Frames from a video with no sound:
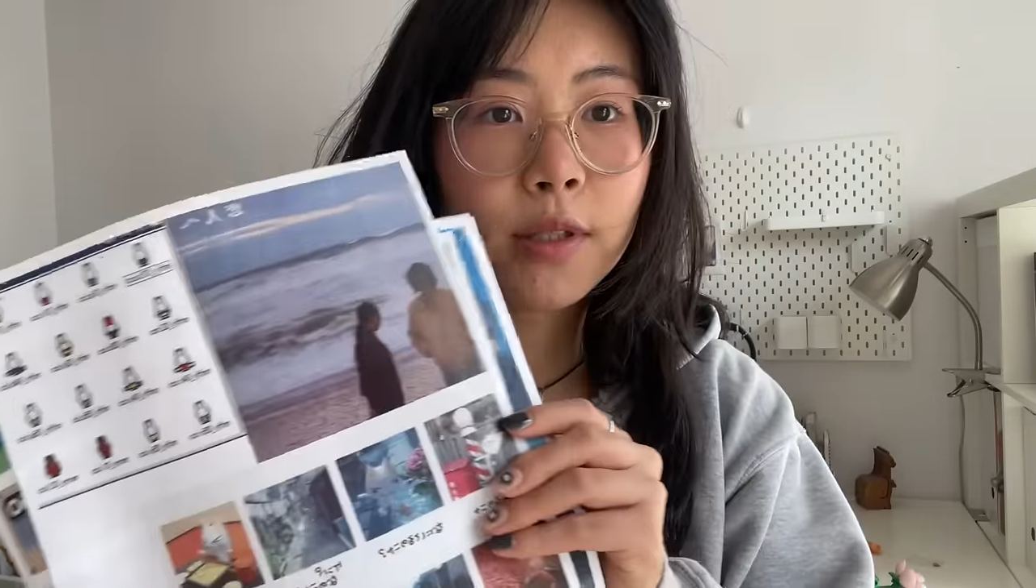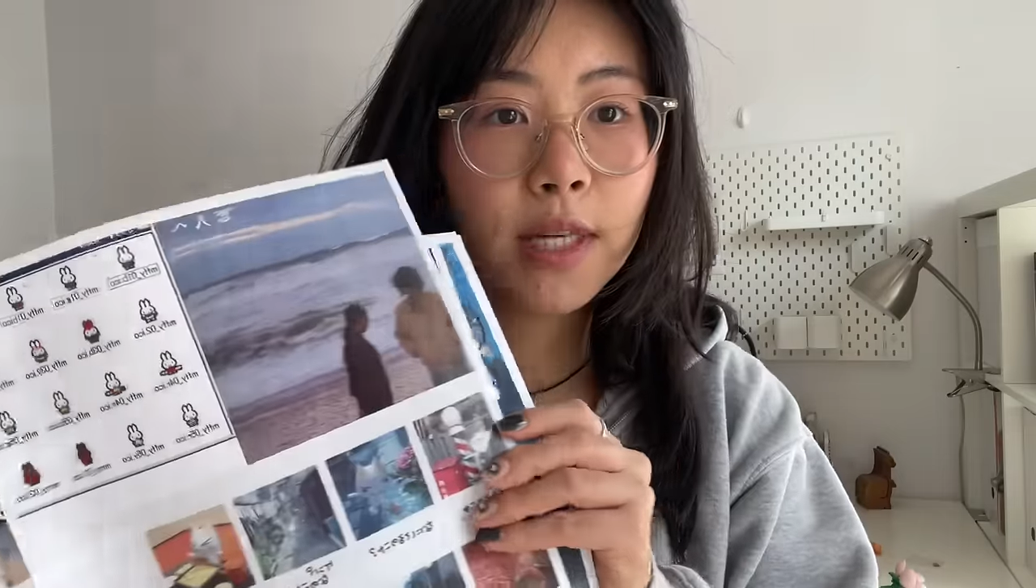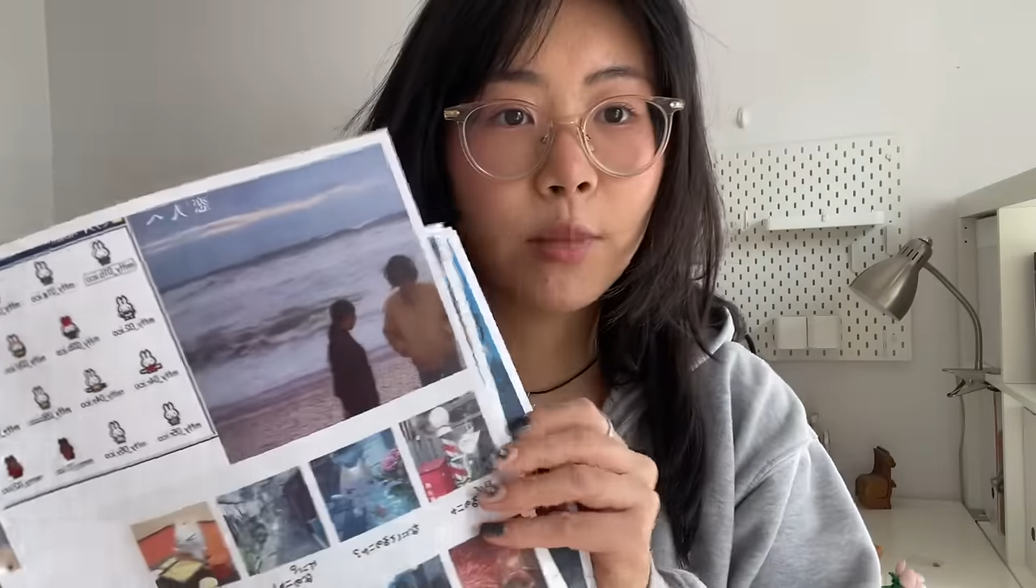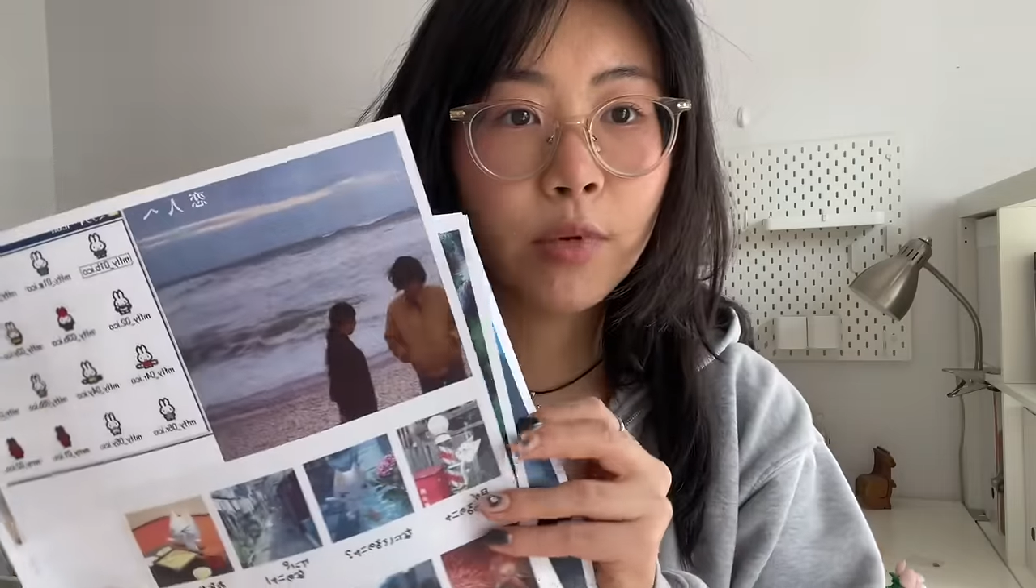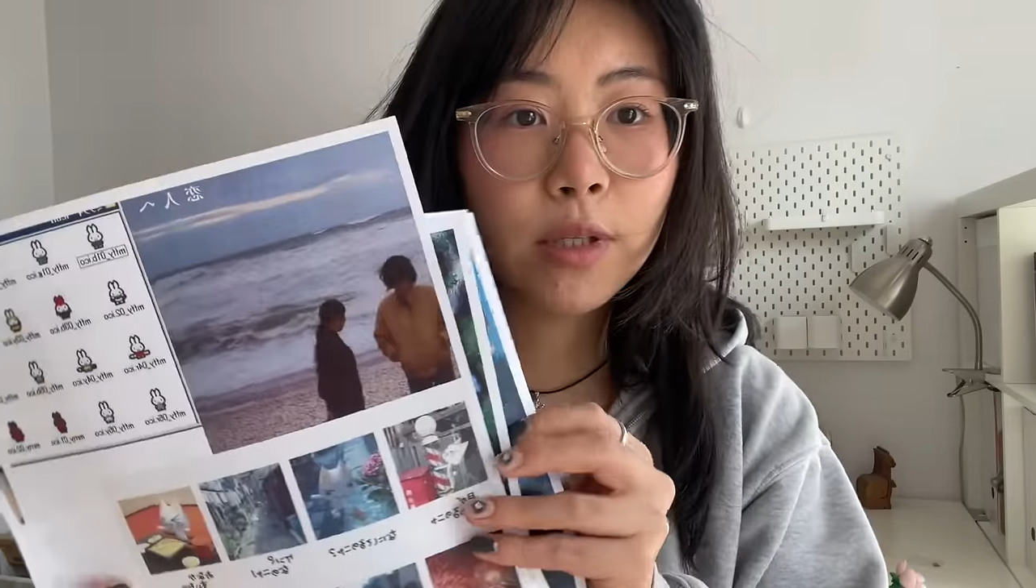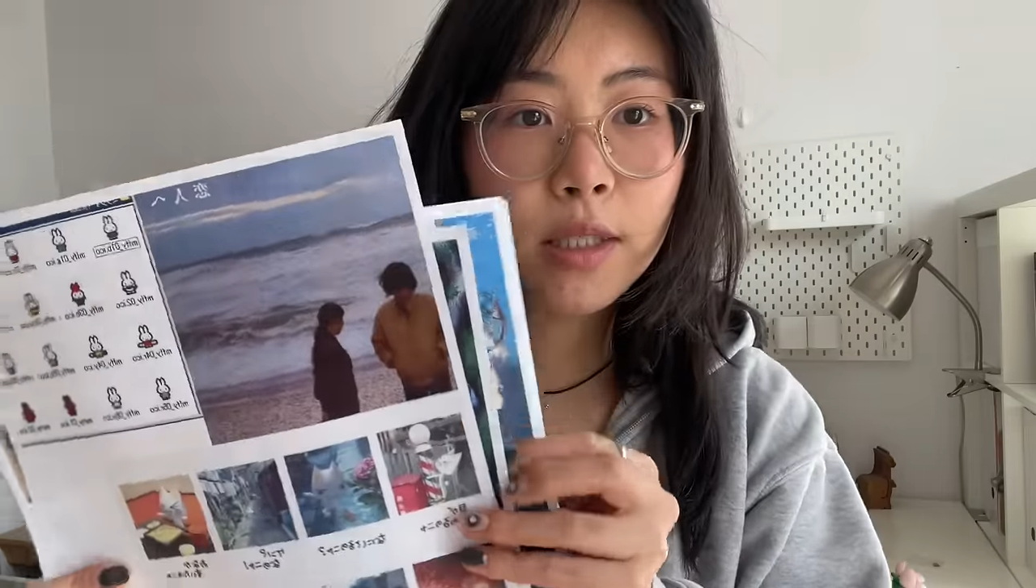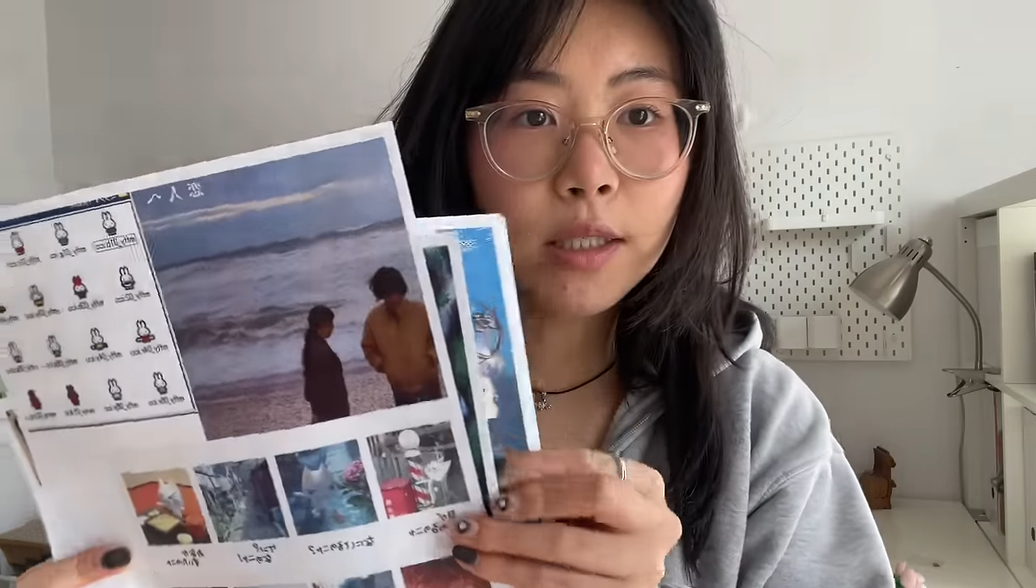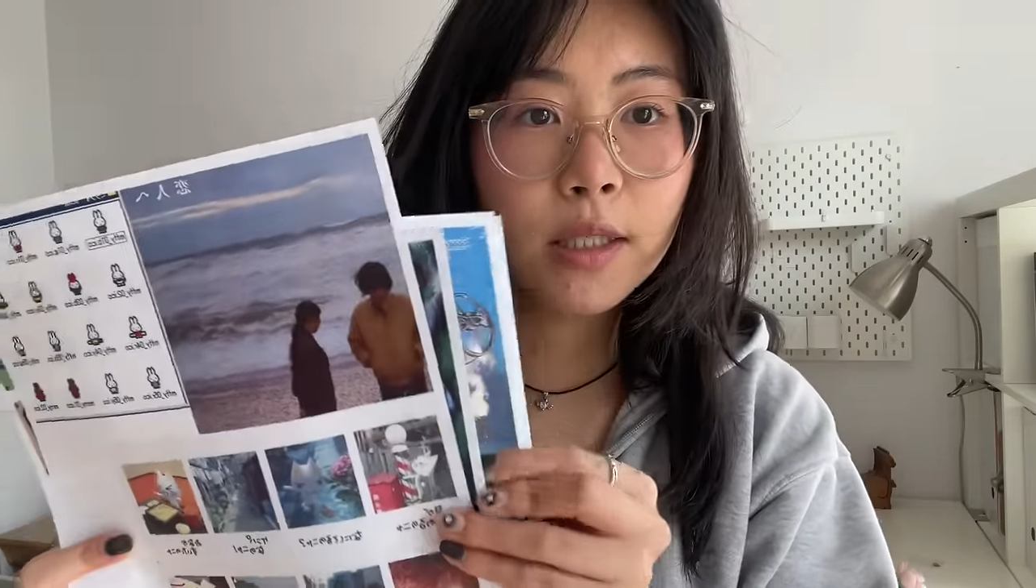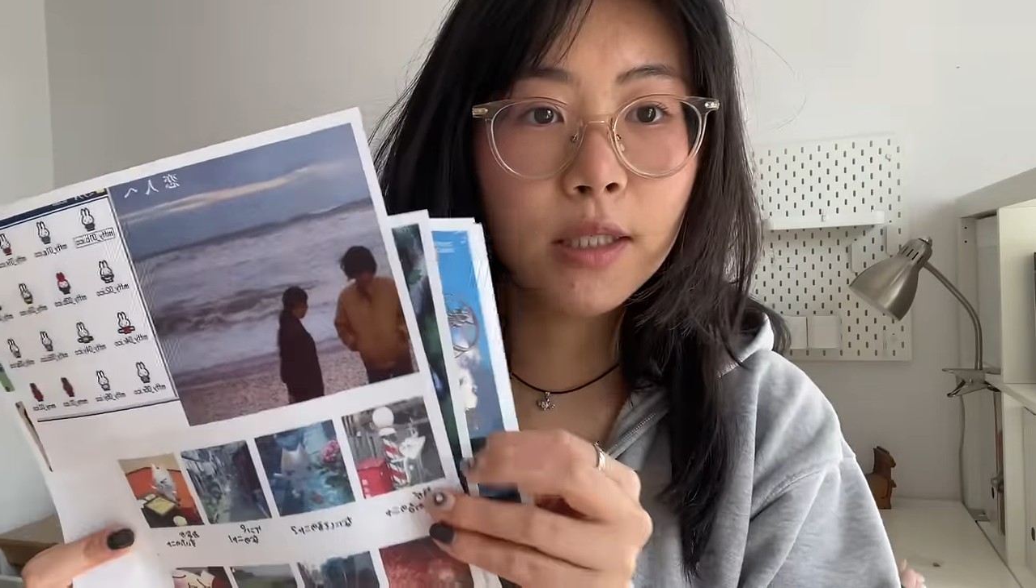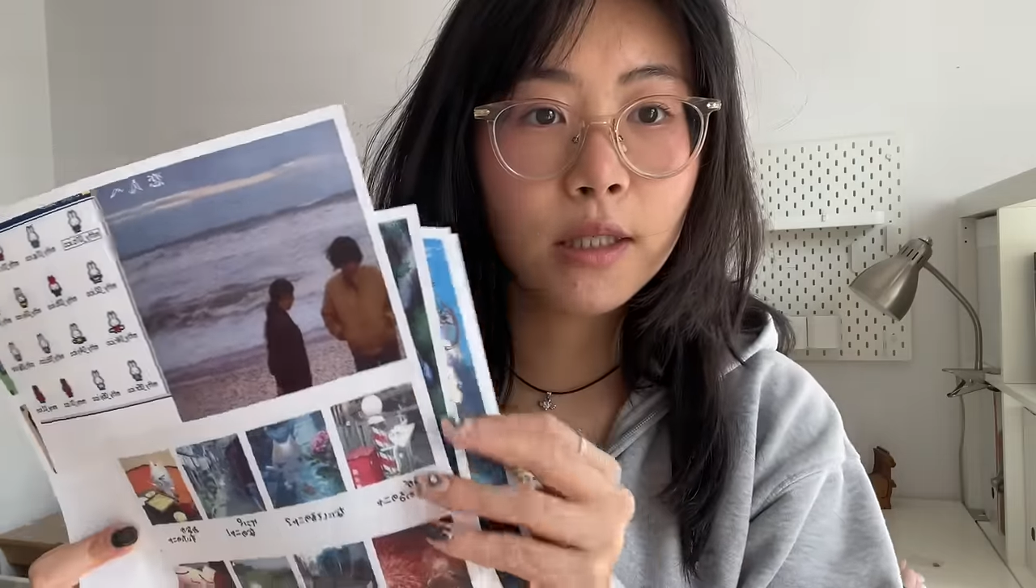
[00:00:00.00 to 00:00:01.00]
and I
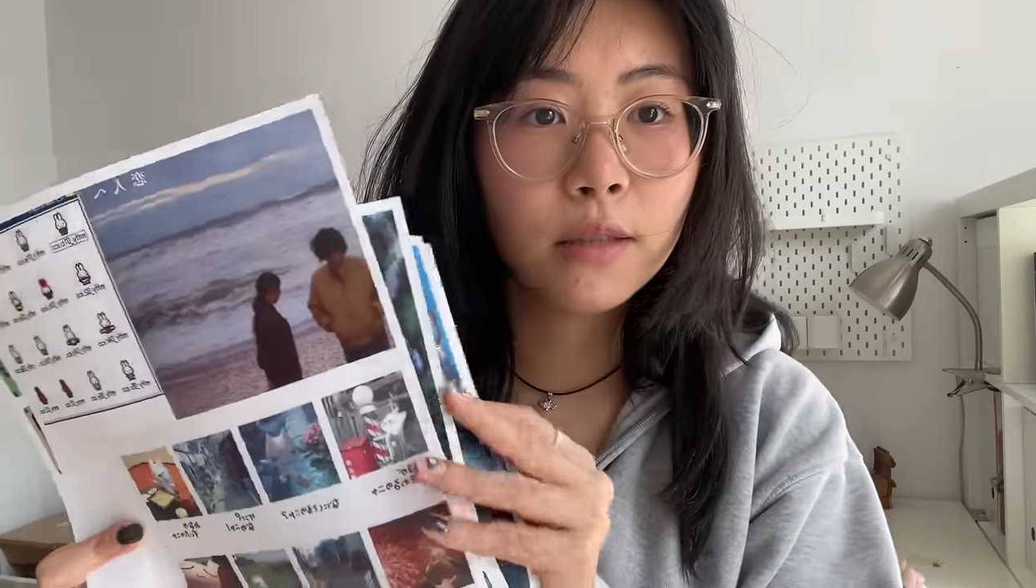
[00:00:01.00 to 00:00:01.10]
printed